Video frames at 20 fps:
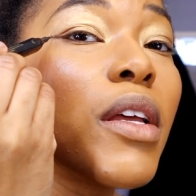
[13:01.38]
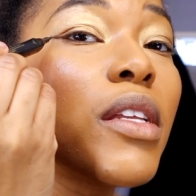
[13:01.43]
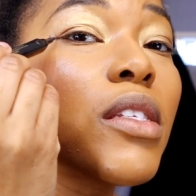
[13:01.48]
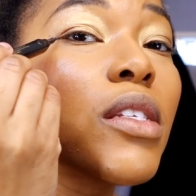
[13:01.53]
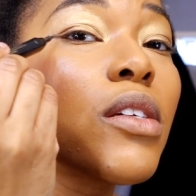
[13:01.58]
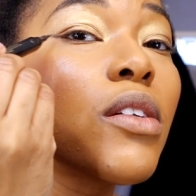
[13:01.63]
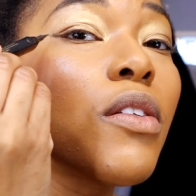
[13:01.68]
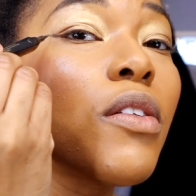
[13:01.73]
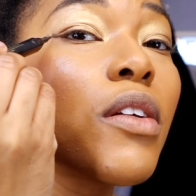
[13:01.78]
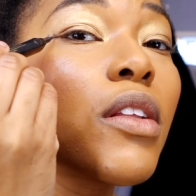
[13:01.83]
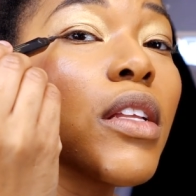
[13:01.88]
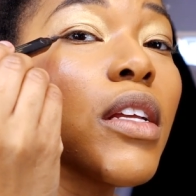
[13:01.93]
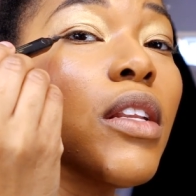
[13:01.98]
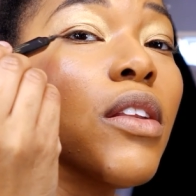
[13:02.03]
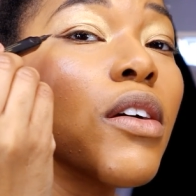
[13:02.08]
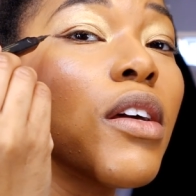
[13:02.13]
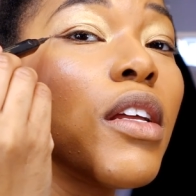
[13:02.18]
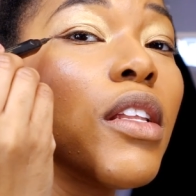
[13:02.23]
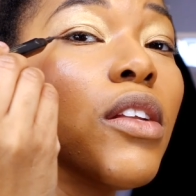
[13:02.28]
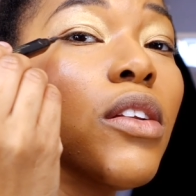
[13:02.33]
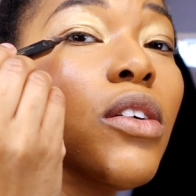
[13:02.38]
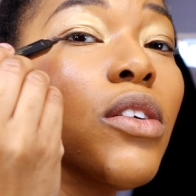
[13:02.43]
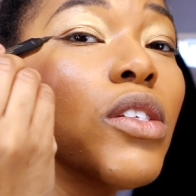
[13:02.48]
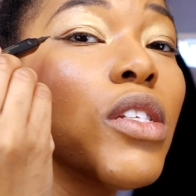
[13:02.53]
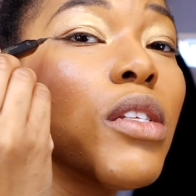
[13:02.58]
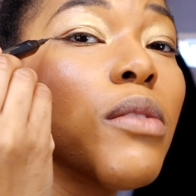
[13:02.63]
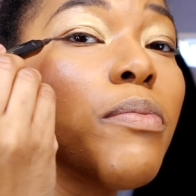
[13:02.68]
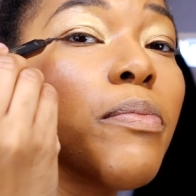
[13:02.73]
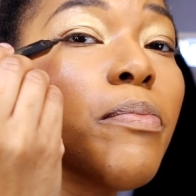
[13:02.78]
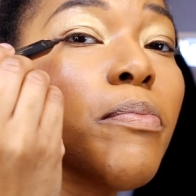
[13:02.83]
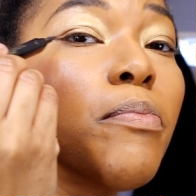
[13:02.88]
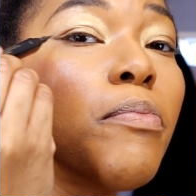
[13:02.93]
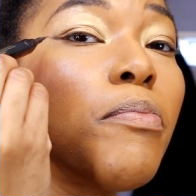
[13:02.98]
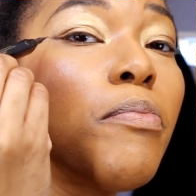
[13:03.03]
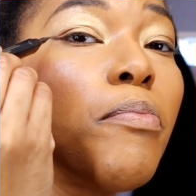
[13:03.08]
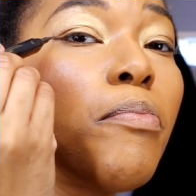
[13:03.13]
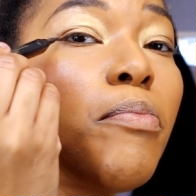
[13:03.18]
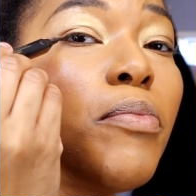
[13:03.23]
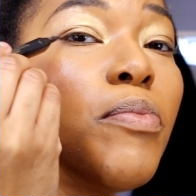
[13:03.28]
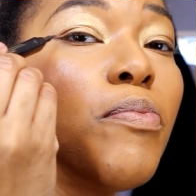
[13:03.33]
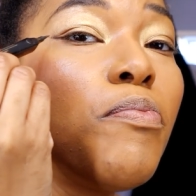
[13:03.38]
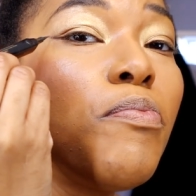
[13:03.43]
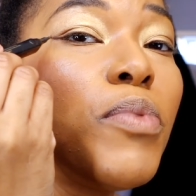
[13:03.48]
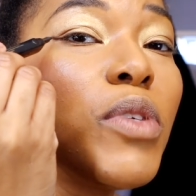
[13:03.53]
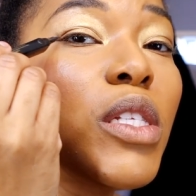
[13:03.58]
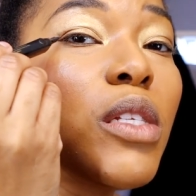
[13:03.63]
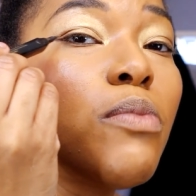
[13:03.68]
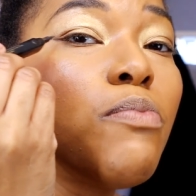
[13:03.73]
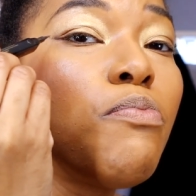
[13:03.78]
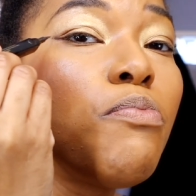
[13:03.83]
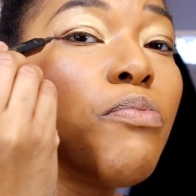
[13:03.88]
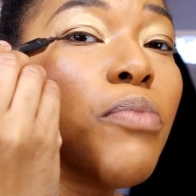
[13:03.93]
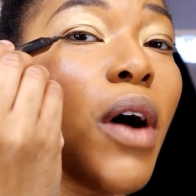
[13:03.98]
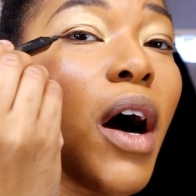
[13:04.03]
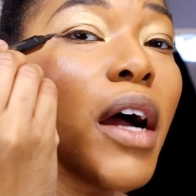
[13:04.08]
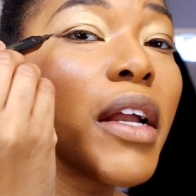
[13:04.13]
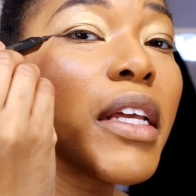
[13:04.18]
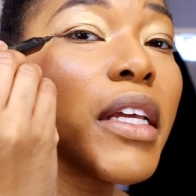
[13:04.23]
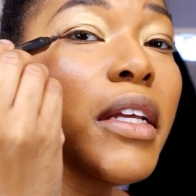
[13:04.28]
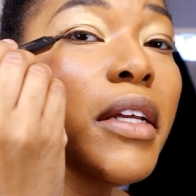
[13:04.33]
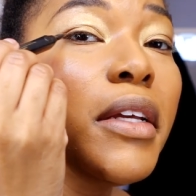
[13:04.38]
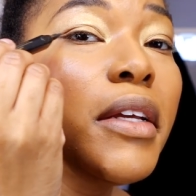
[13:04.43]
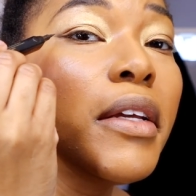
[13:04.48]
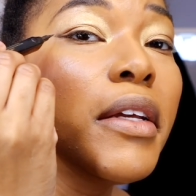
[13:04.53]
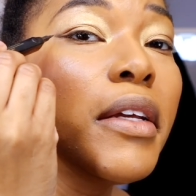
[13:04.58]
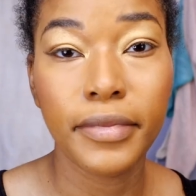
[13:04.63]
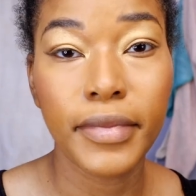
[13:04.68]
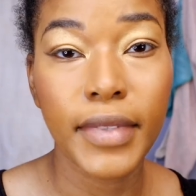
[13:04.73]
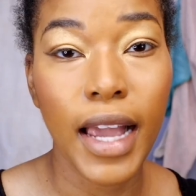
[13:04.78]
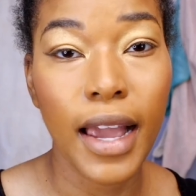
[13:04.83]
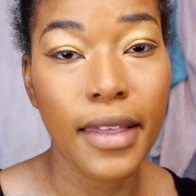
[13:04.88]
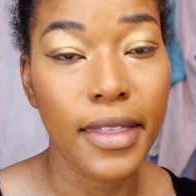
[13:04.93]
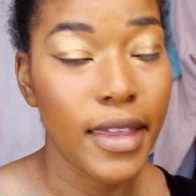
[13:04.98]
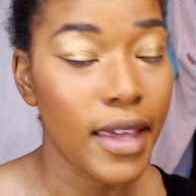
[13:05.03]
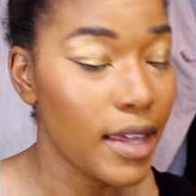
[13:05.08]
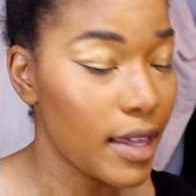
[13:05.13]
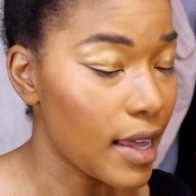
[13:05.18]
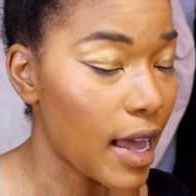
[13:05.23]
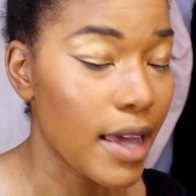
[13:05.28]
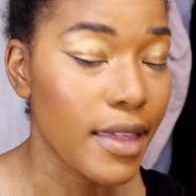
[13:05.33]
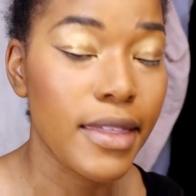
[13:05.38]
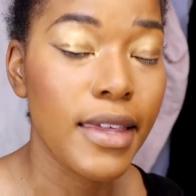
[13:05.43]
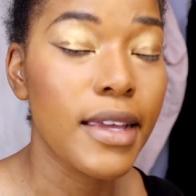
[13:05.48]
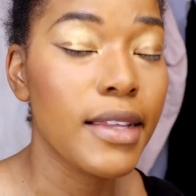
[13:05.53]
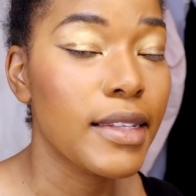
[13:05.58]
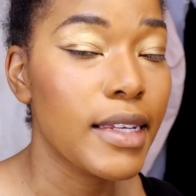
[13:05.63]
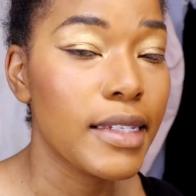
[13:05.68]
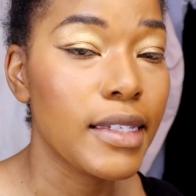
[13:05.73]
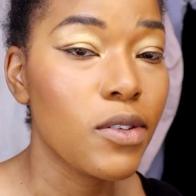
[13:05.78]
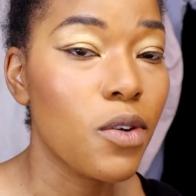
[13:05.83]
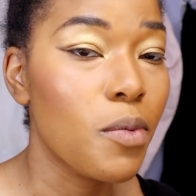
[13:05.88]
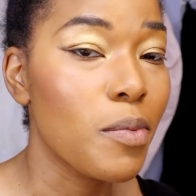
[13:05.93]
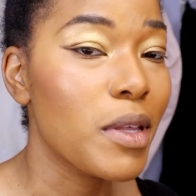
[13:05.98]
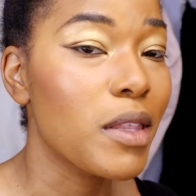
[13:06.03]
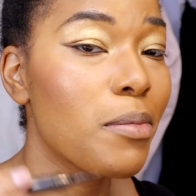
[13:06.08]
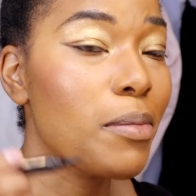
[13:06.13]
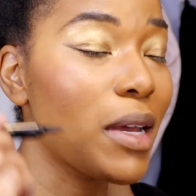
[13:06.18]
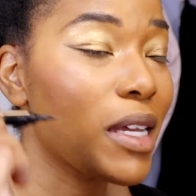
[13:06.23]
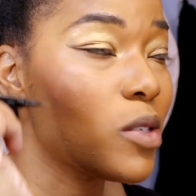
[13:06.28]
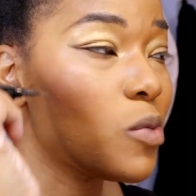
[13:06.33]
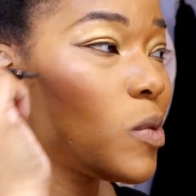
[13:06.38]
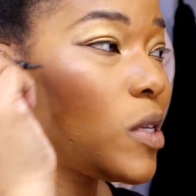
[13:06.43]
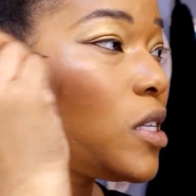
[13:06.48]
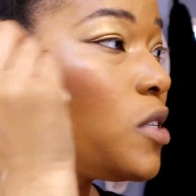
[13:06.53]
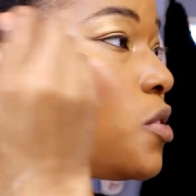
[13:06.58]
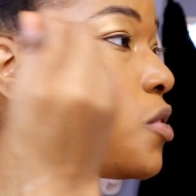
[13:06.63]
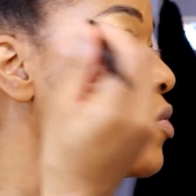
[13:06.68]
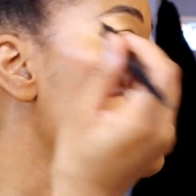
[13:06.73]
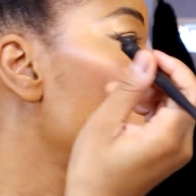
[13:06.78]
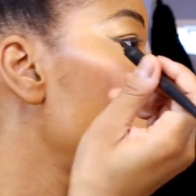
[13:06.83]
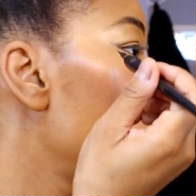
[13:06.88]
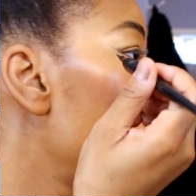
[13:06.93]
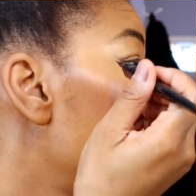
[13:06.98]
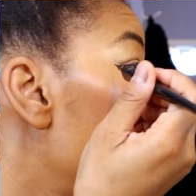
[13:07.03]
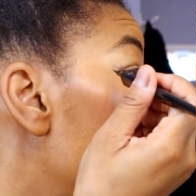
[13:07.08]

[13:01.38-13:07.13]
it's currently looking a little spotty. I think this is gonna be the best we can do.